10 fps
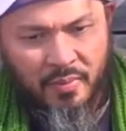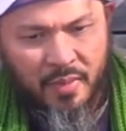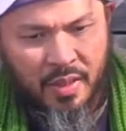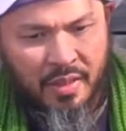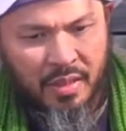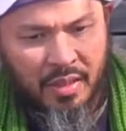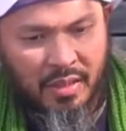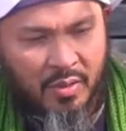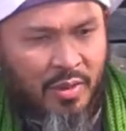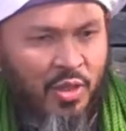Because Allah
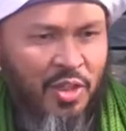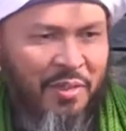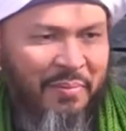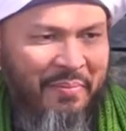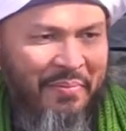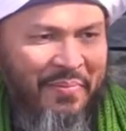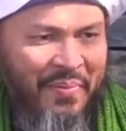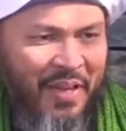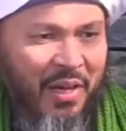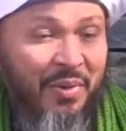is watching,
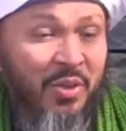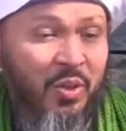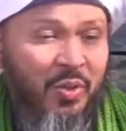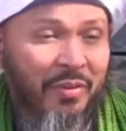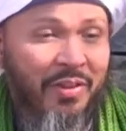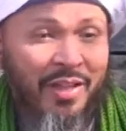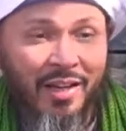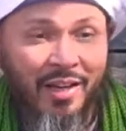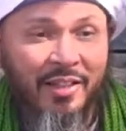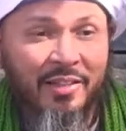and I want to do
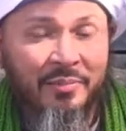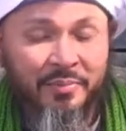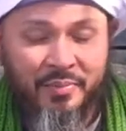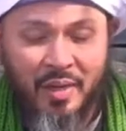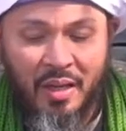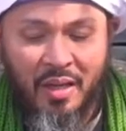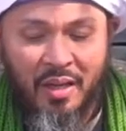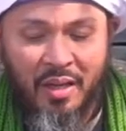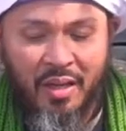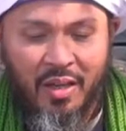everything clean.
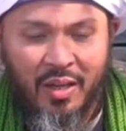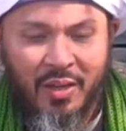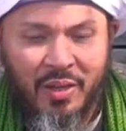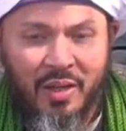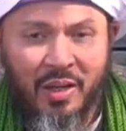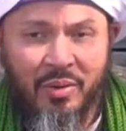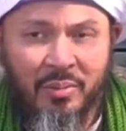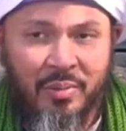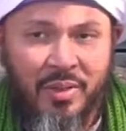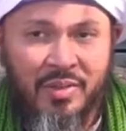And
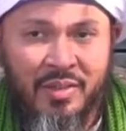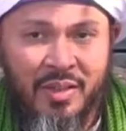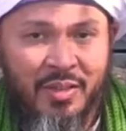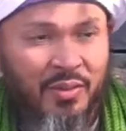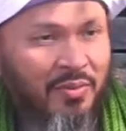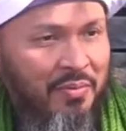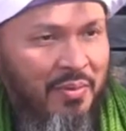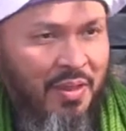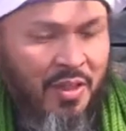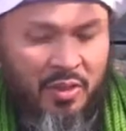when Mimar Sinan
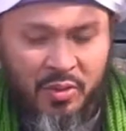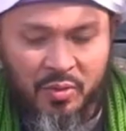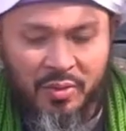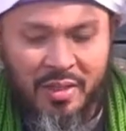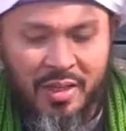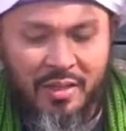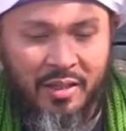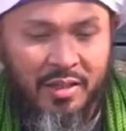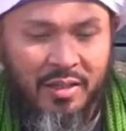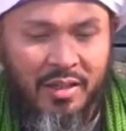and the Sultan, they
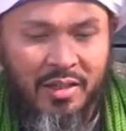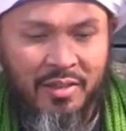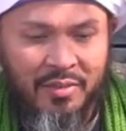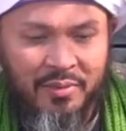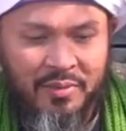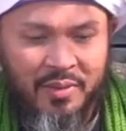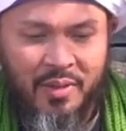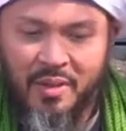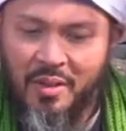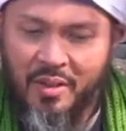heard that,
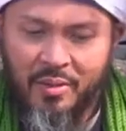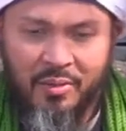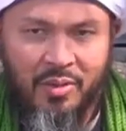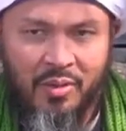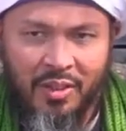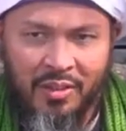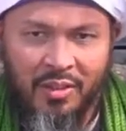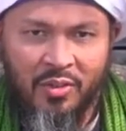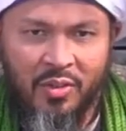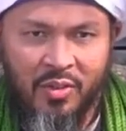Mimar Sinan
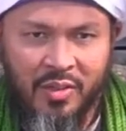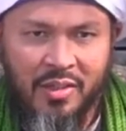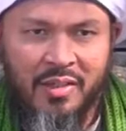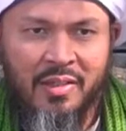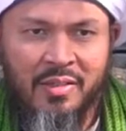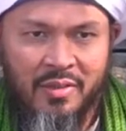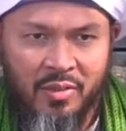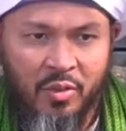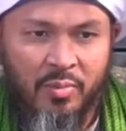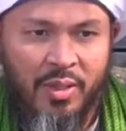turned to the Sultan and says,
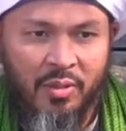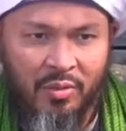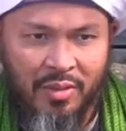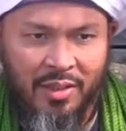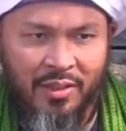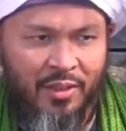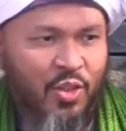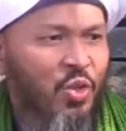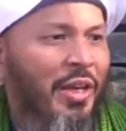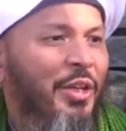oh my Sultan,
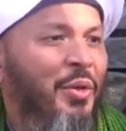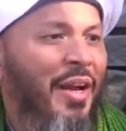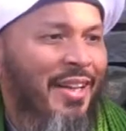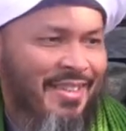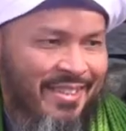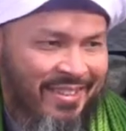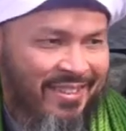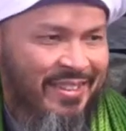did you get your answer?